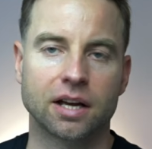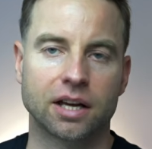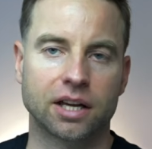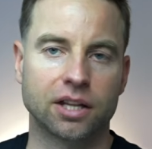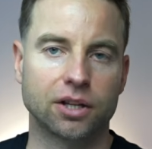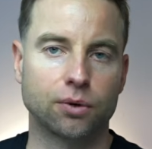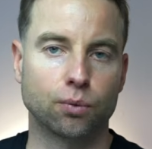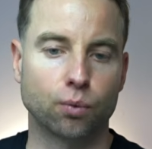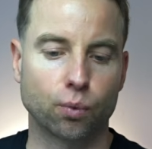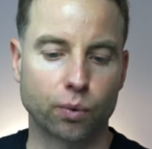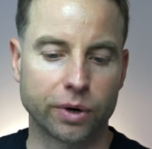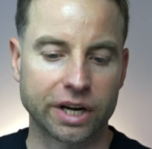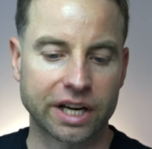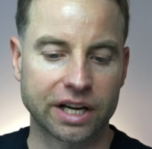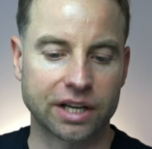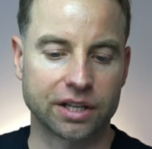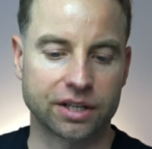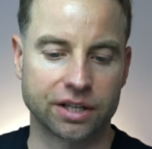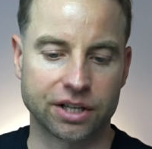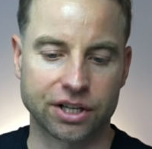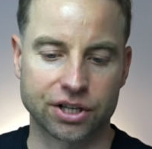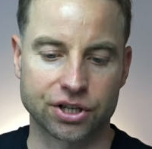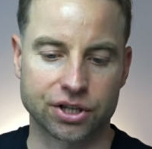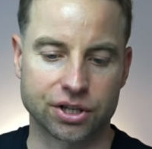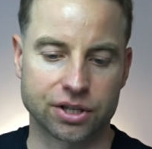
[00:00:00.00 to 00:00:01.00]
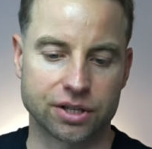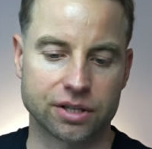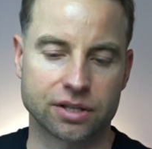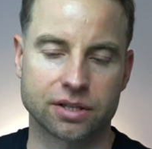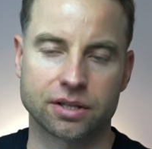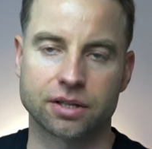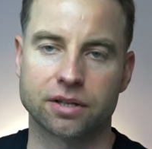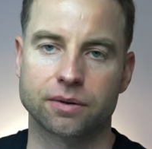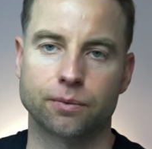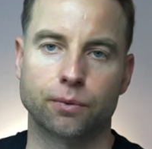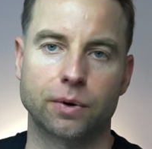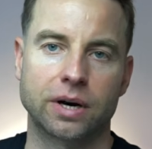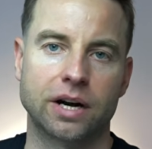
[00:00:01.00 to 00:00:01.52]
in weak
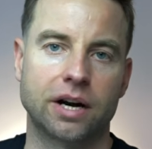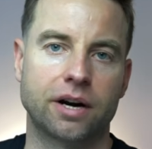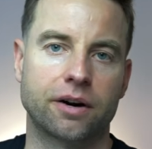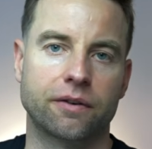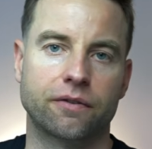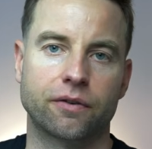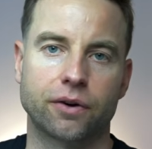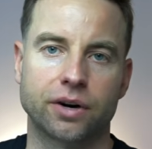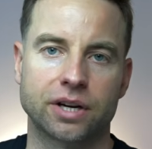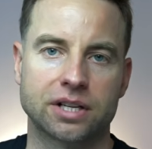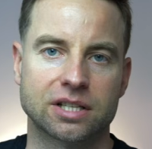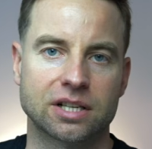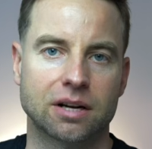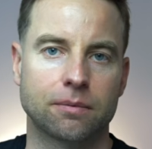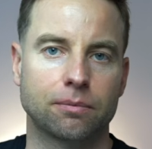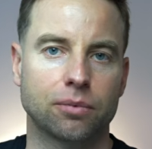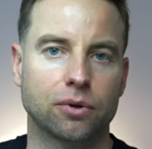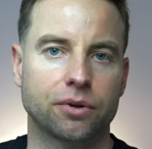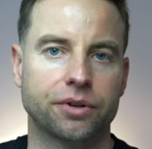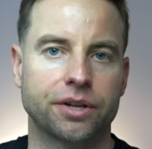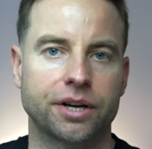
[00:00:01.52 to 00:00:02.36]
niches where, for example,